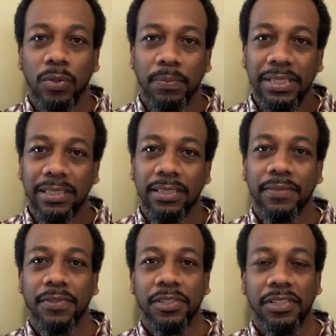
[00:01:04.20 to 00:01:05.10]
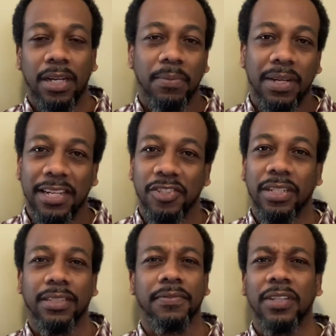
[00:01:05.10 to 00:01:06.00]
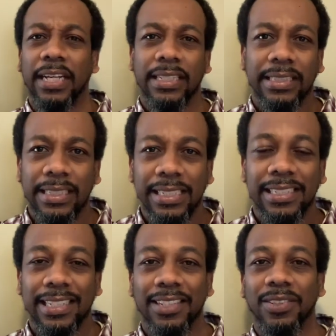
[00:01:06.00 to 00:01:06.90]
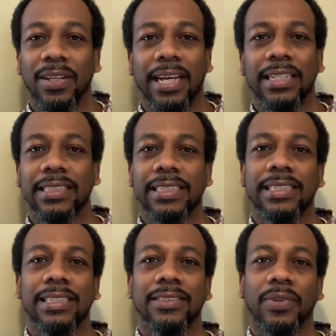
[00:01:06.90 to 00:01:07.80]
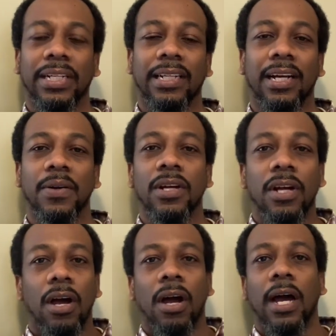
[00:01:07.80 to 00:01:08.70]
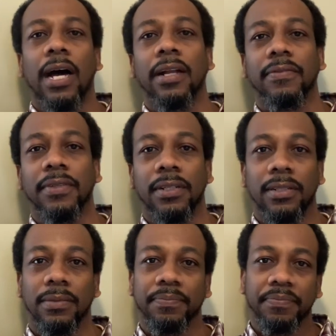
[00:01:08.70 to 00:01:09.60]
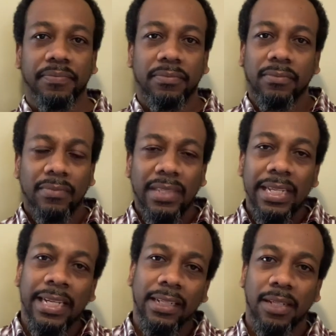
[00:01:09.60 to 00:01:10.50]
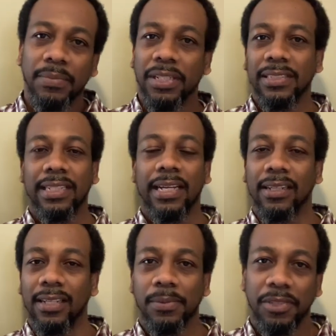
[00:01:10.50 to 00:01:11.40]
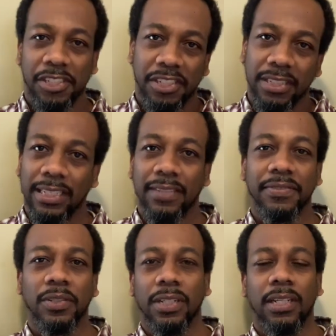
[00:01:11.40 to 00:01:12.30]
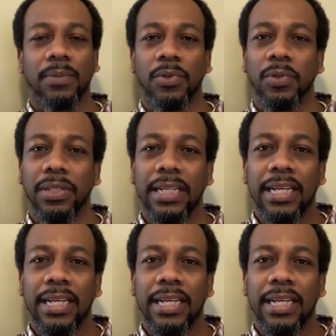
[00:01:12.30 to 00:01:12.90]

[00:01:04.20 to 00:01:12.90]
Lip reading: business, if you're a subcontractor, if you're like a DJ, you know, a lot of DJs right now are out of income because a lot of clubs are shut down. If you're a club owner,